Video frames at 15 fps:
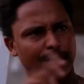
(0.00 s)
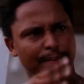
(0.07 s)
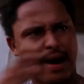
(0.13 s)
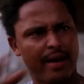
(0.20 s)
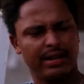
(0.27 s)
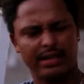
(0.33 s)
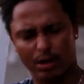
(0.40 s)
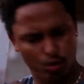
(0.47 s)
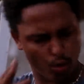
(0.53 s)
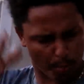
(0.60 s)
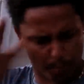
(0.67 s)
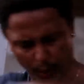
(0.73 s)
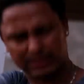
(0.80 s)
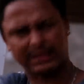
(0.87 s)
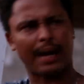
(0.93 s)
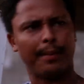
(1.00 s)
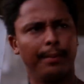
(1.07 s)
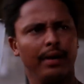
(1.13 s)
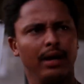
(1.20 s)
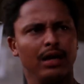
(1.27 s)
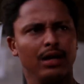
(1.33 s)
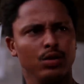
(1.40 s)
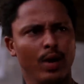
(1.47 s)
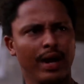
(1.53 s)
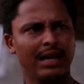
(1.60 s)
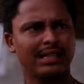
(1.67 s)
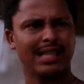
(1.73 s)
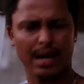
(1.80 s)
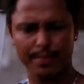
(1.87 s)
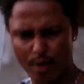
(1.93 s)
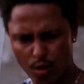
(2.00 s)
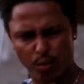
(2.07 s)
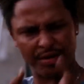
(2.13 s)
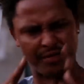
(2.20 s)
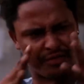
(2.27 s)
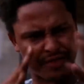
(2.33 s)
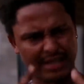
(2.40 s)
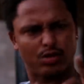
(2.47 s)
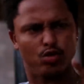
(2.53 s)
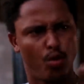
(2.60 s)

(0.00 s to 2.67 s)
The marriage and you pour some. You understand? Make we invest.